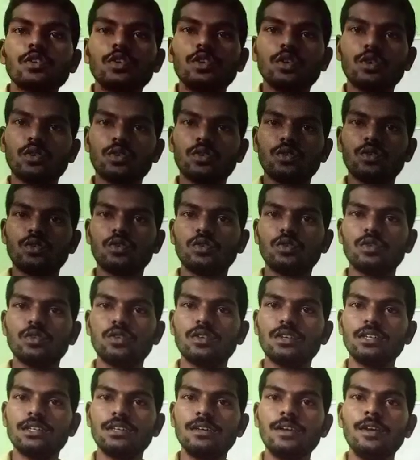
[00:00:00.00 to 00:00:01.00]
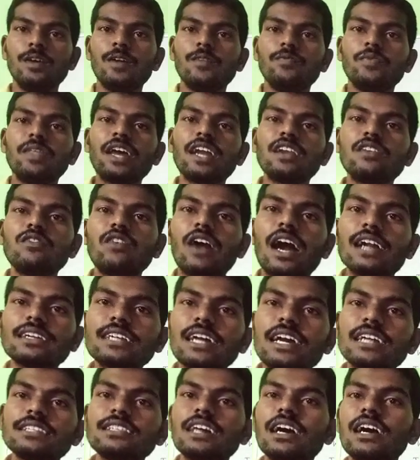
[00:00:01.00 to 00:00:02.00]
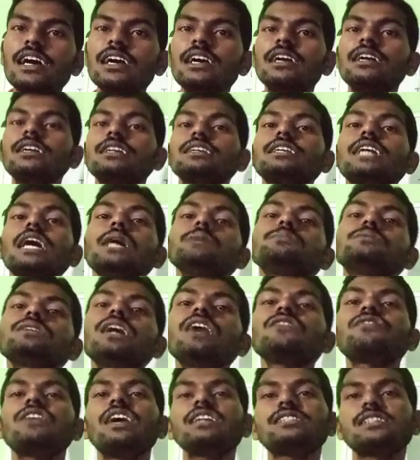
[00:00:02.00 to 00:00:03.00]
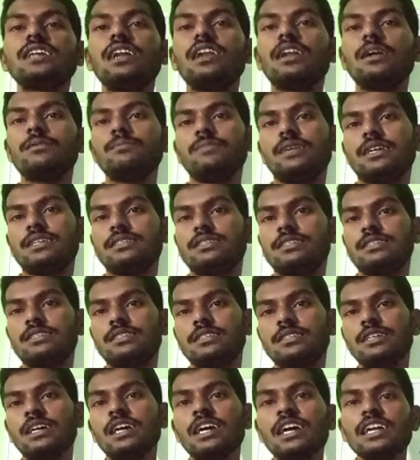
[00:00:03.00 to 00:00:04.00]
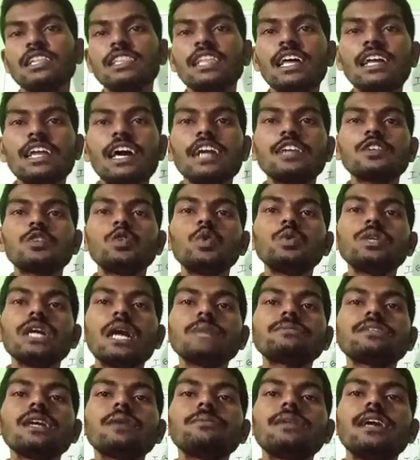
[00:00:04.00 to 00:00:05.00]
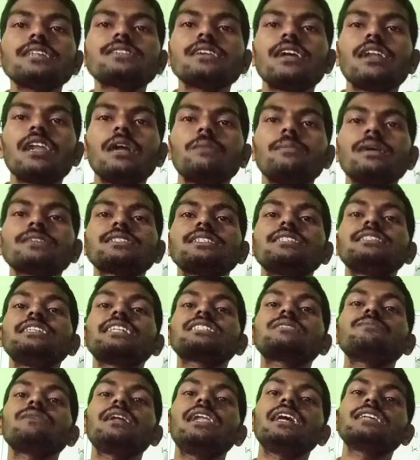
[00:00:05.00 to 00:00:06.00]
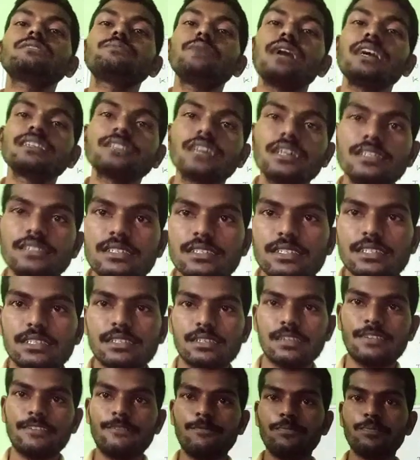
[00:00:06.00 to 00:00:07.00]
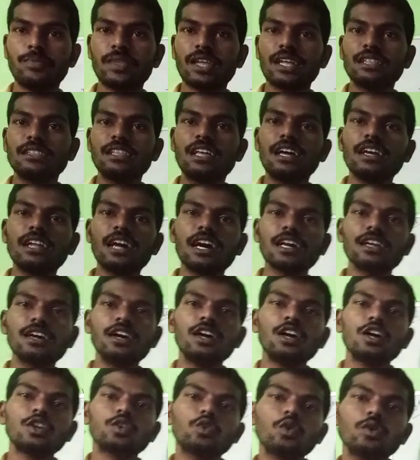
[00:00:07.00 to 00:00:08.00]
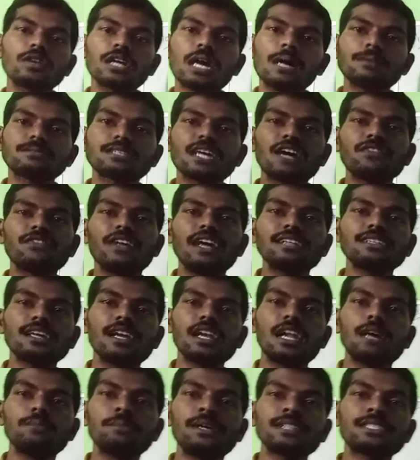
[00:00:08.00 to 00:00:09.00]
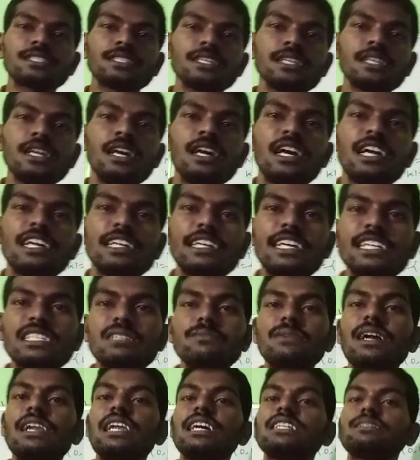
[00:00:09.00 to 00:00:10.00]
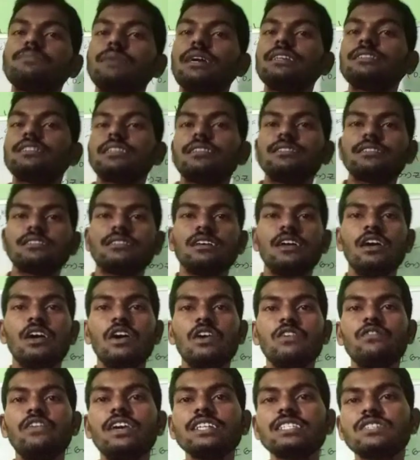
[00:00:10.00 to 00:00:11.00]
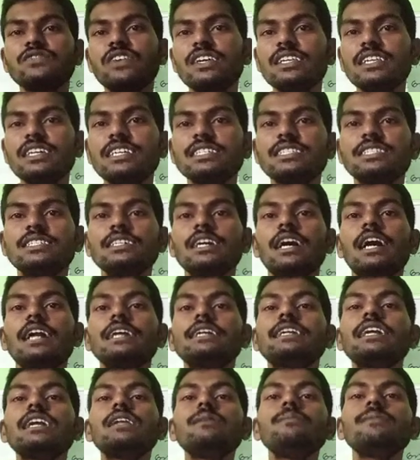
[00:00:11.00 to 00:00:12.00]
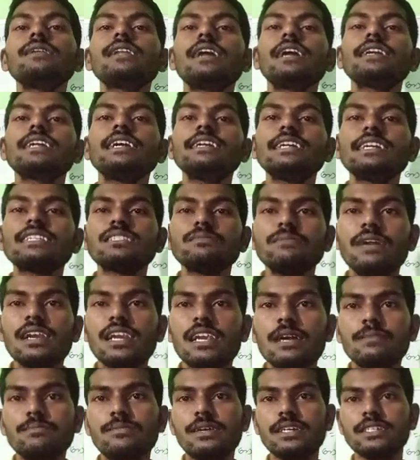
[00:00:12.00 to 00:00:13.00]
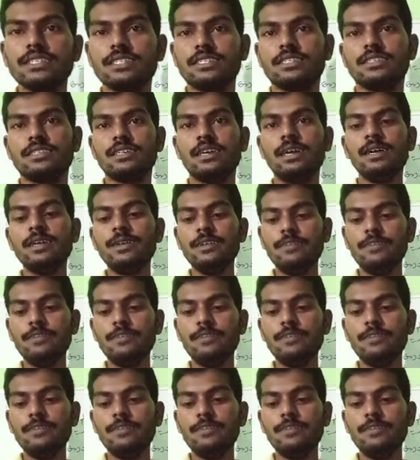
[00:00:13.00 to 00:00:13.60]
Q. Then, what are the types of rational numbers? There are two types of rational numbers in decimal expressions. There are two types of rational numbers in decimal expressions. First one is terminating decimal numbers.